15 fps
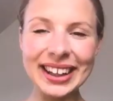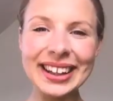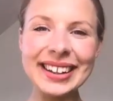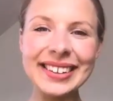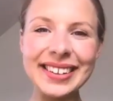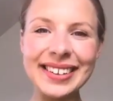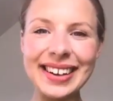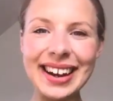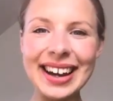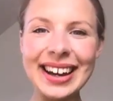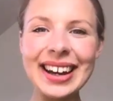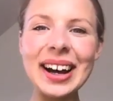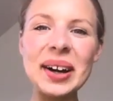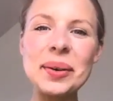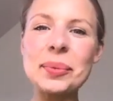Today
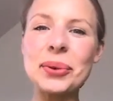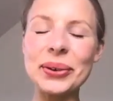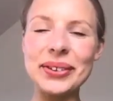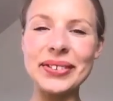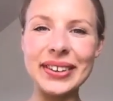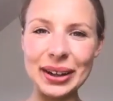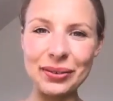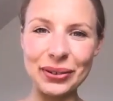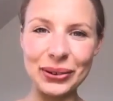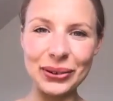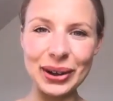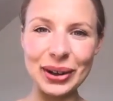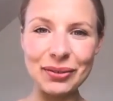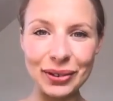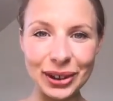I'm going to give you
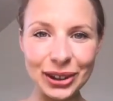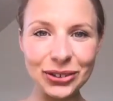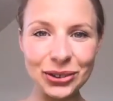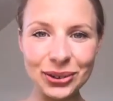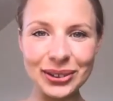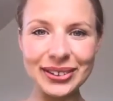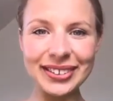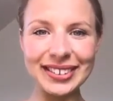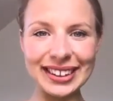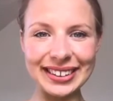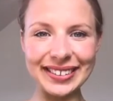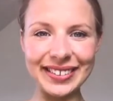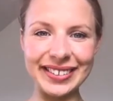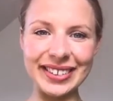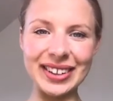a virtual
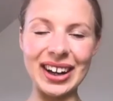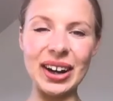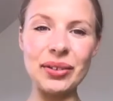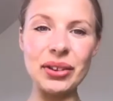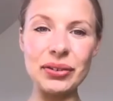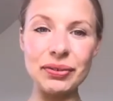taster of the